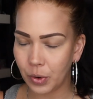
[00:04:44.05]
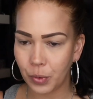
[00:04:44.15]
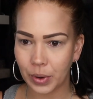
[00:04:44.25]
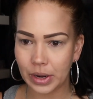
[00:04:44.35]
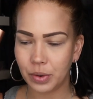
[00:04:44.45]

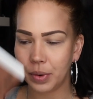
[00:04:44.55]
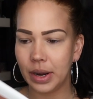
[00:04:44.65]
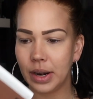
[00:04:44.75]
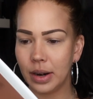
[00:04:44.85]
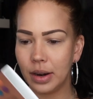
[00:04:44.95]

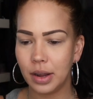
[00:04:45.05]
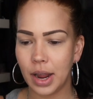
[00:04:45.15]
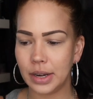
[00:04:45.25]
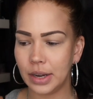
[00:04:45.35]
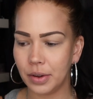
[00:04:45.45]
great
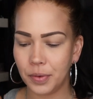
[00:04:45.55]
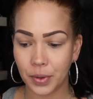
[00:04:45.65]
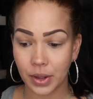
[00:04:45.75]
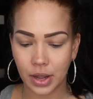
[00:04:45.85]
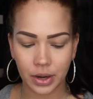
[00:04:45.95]
idea
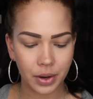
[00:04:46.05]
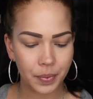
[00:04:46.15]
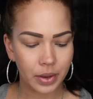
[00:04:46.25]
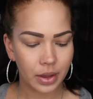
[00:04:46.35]
for the color.